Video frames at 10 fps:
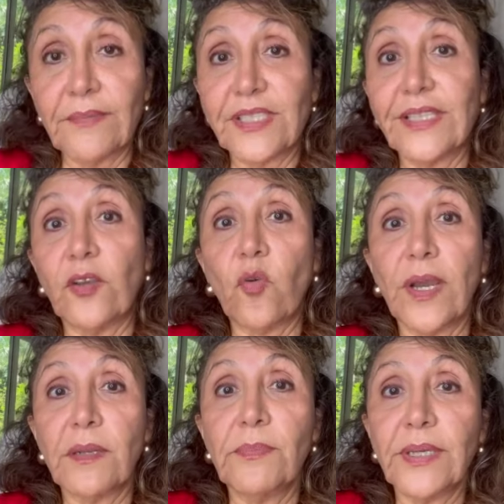I'm seeing
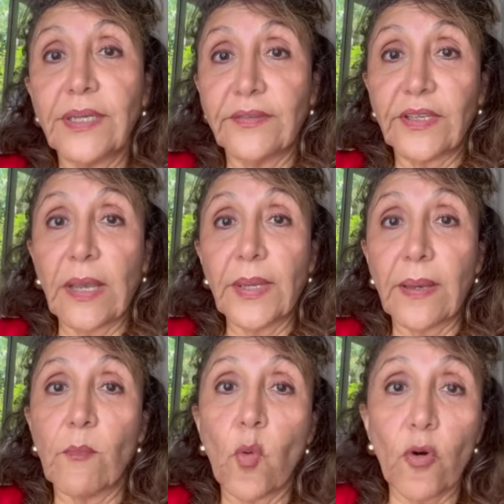quite a bit. It's
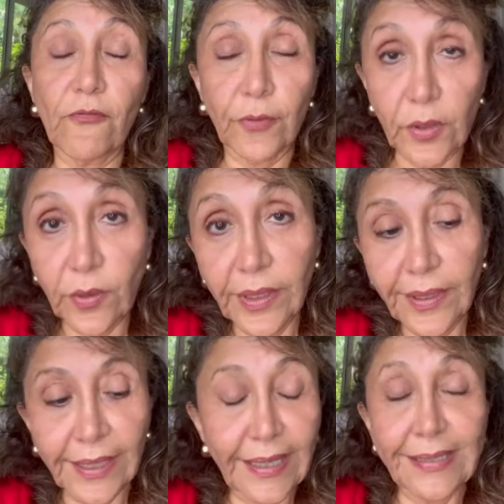coming up more
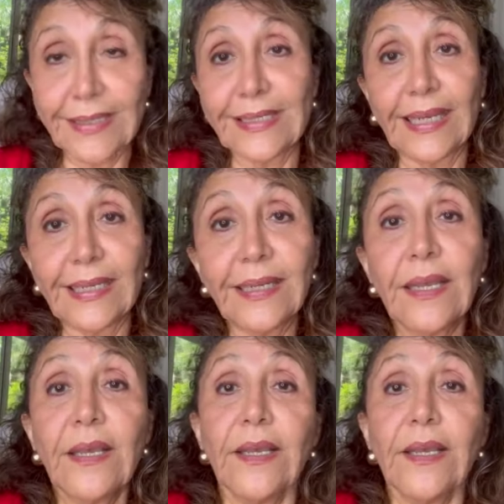frequently, and I can't stand it.